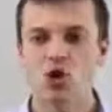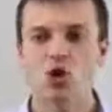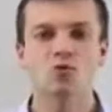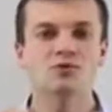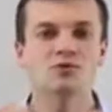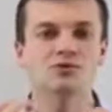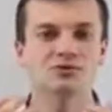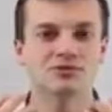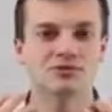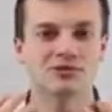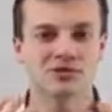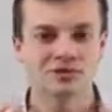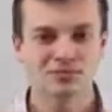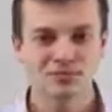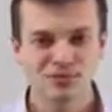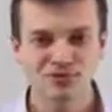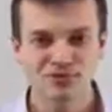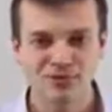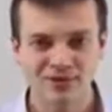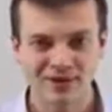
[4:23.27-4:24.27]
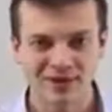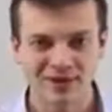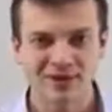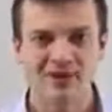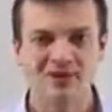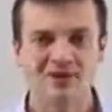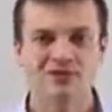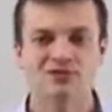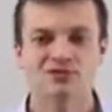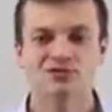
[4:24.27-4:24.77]
You owe it to the
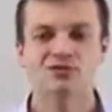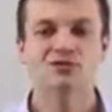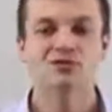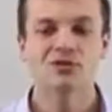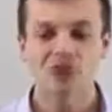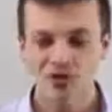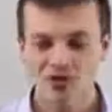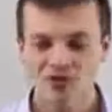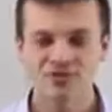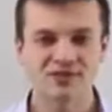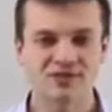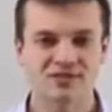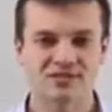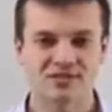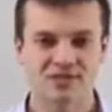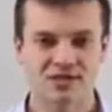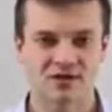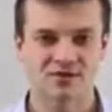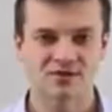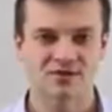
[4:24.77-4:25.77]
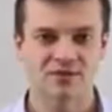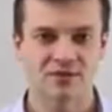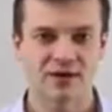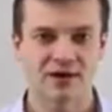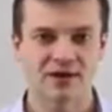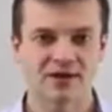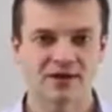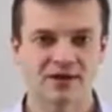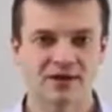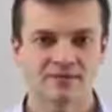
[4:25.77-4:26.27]
community to learn this
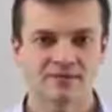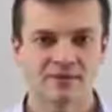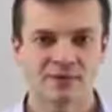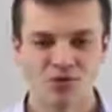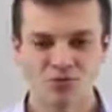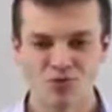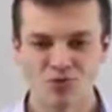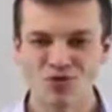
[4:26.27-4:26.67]
stuff, all right?